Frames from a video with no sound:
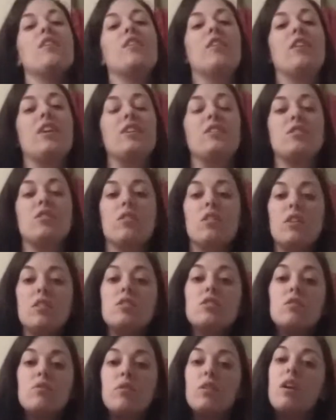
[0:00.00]
All right, so
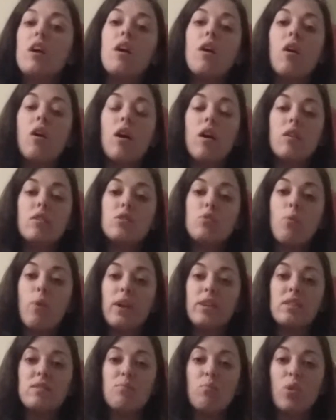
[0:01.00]
let's do it
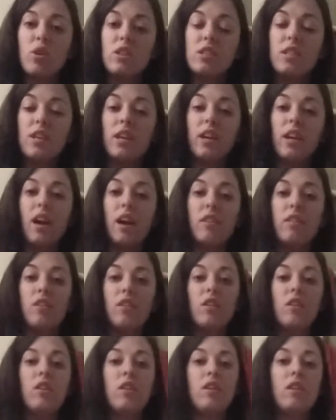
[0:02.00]
twice more
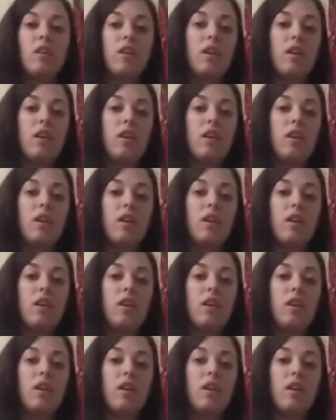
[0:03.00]
together.